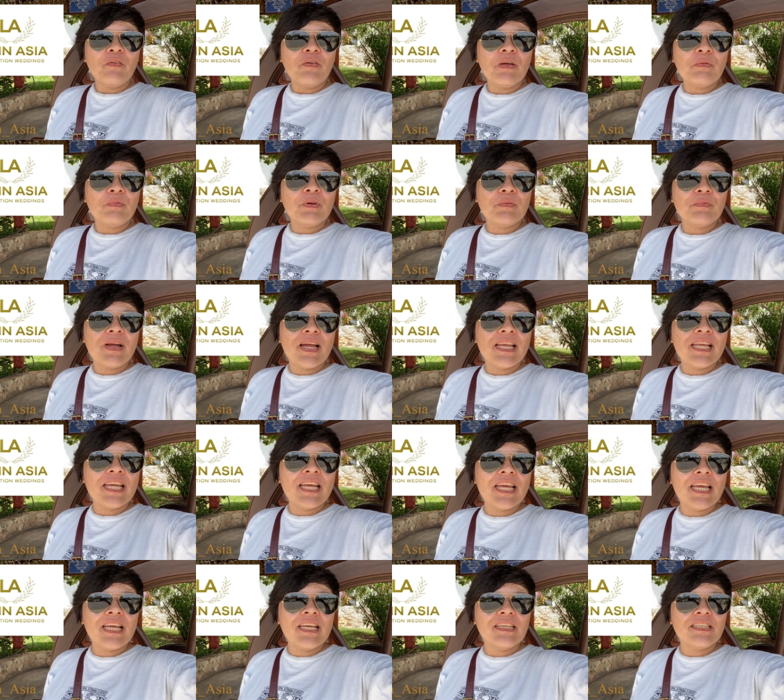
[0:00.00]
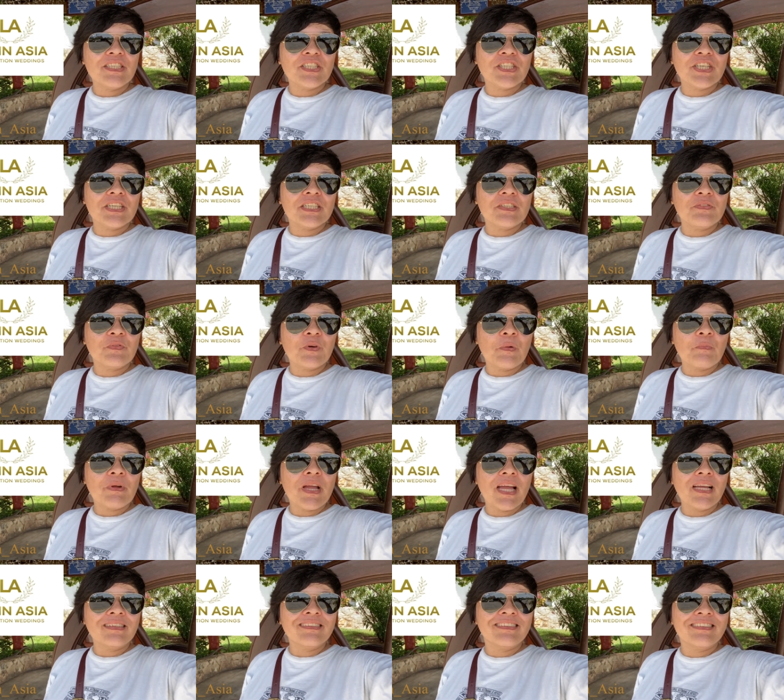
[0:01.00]
everybody! Cheers from
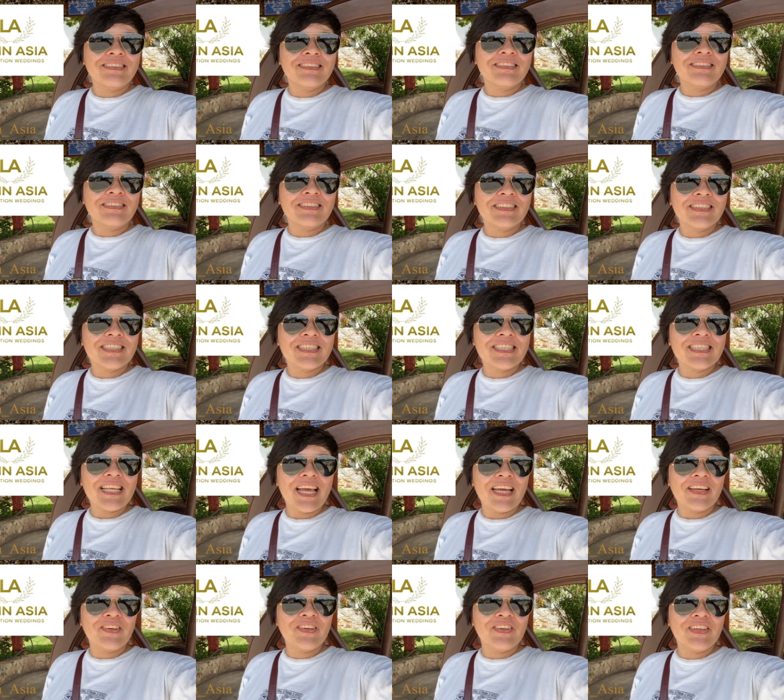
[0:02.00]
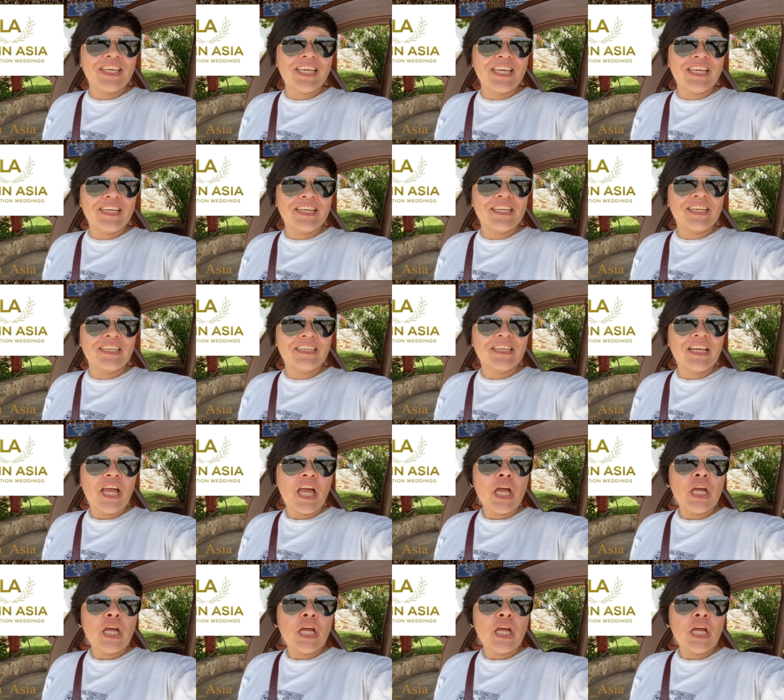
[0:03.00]
Cancun! Saku here!